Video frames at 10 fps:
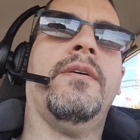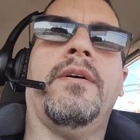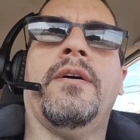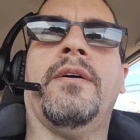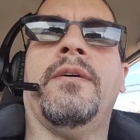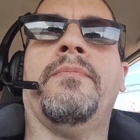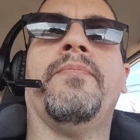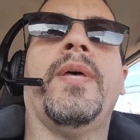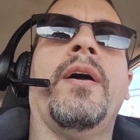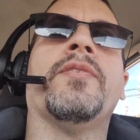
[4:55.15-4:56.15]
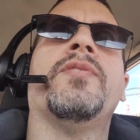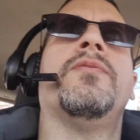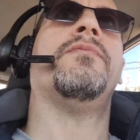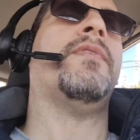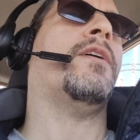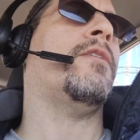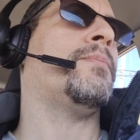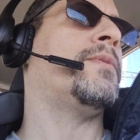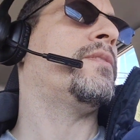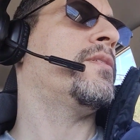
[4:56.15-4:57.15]
I also
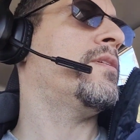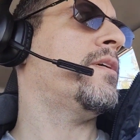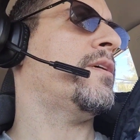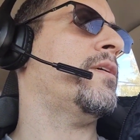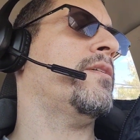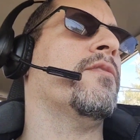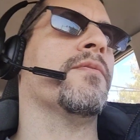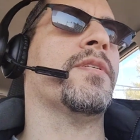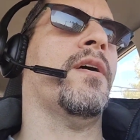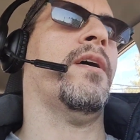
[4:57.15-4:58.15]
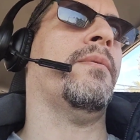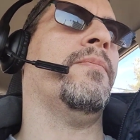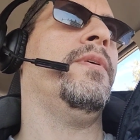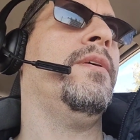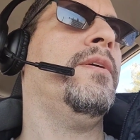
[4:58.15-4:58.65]
developed over time